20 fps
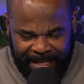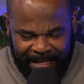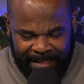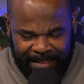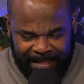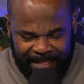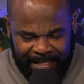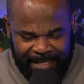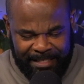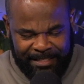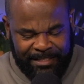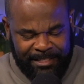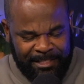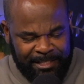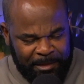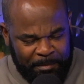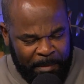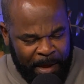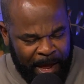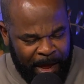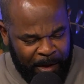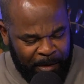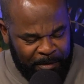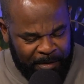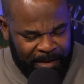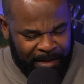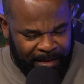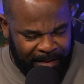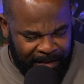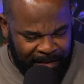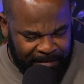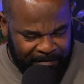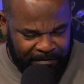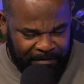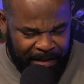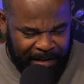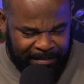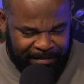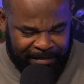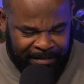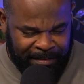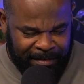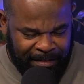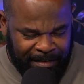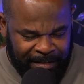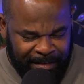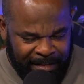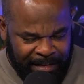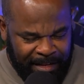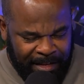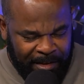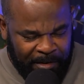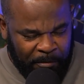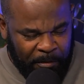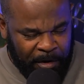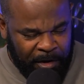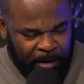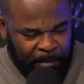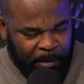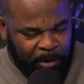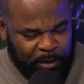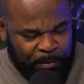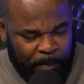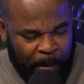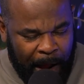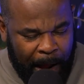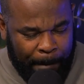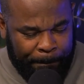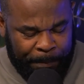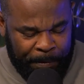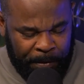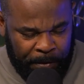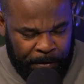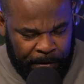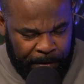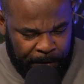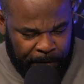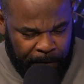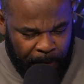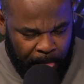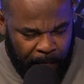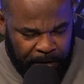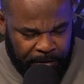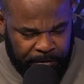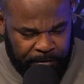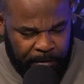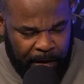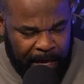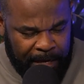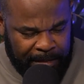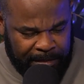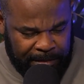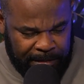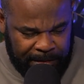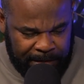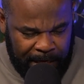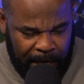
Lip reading: This is about investing. One of the most popular strategies